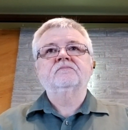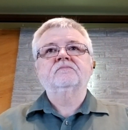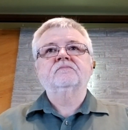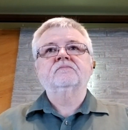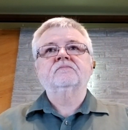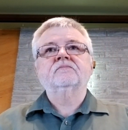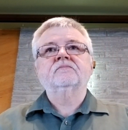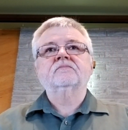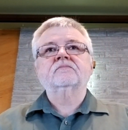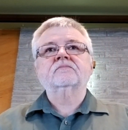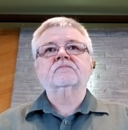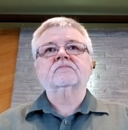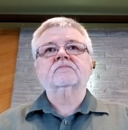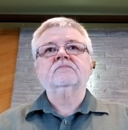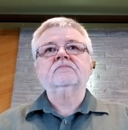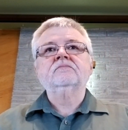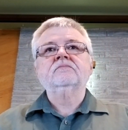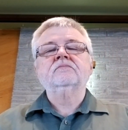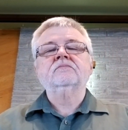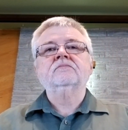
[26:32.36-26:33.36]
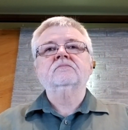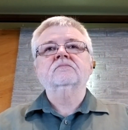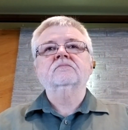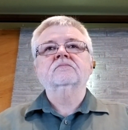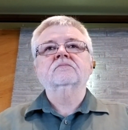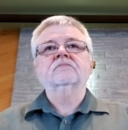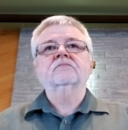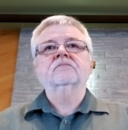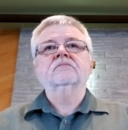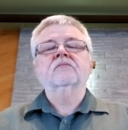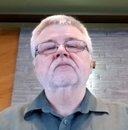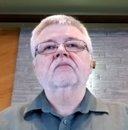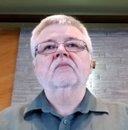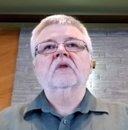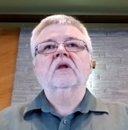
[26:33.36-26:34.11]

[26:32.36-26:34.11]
Nobody speaks.